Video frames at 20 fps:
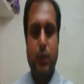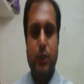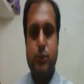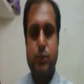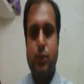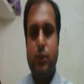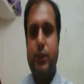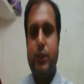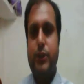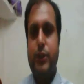
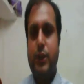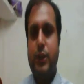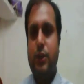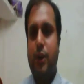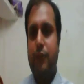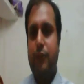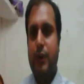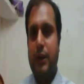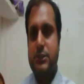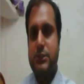So the Treaty
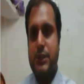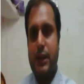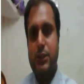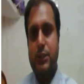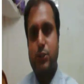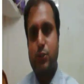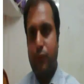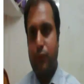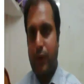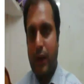of
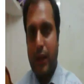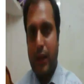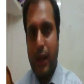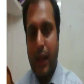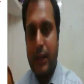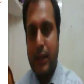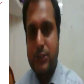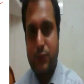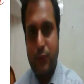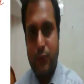Versailles, so far
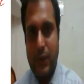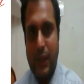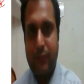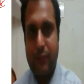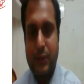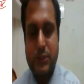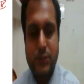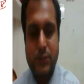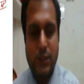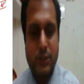as we
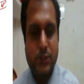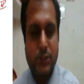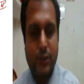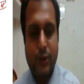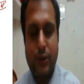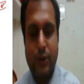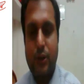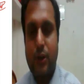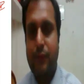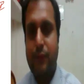have discussed, the
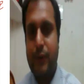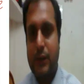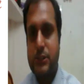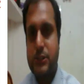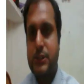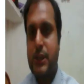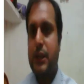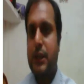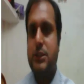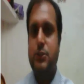Treaty of
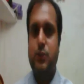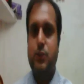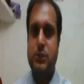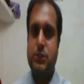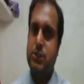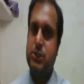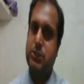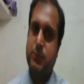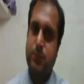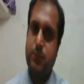Versailles
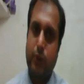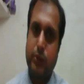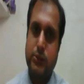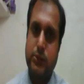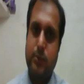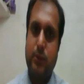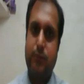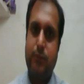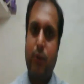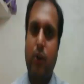was
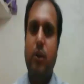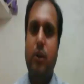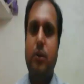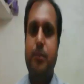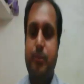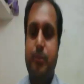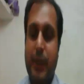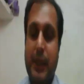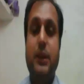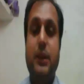
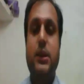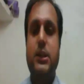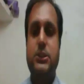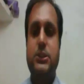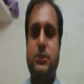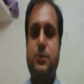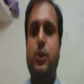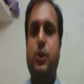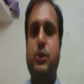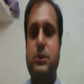mainly
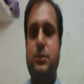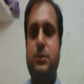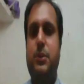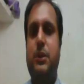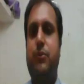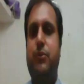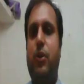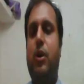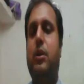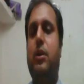
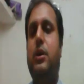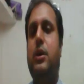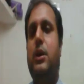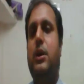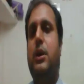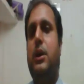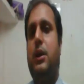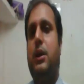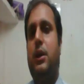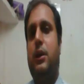responsible for
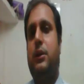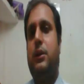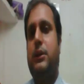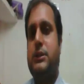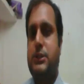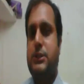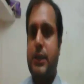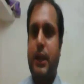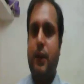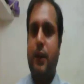
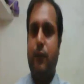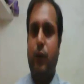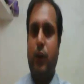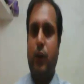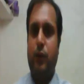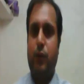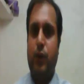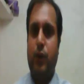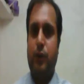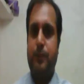the Second
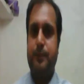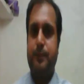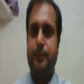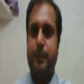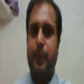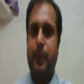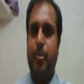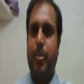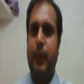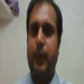World War.
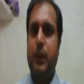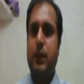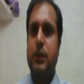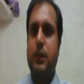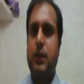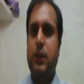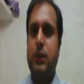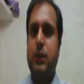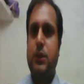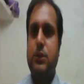
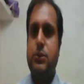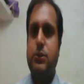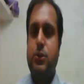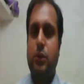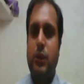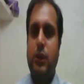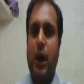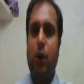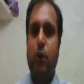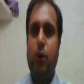
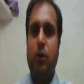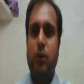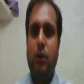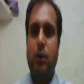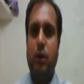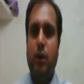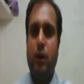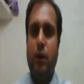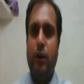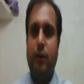So now
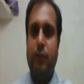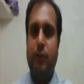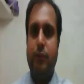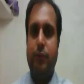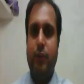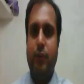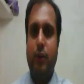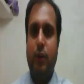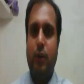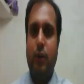
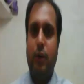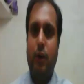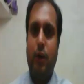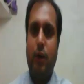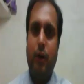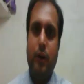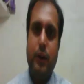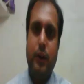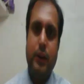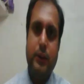
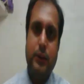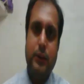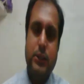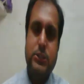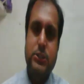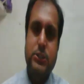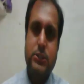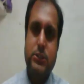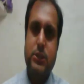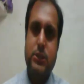in
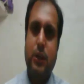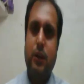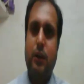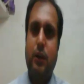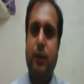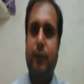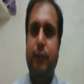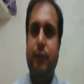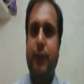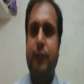this
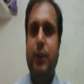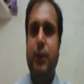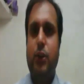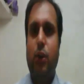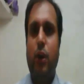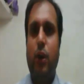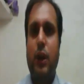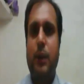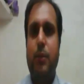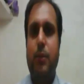we will
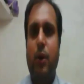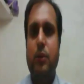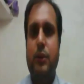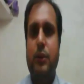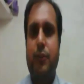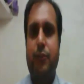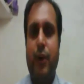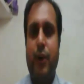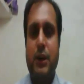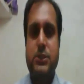talk about
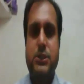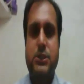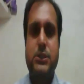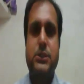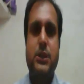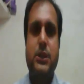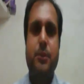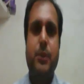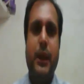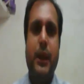the
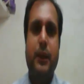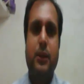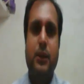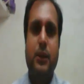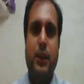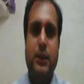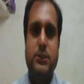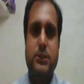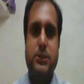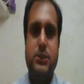fascism and the
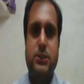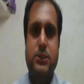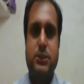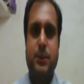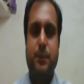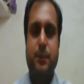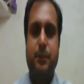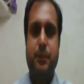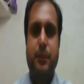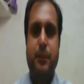
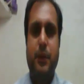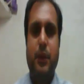Nazism.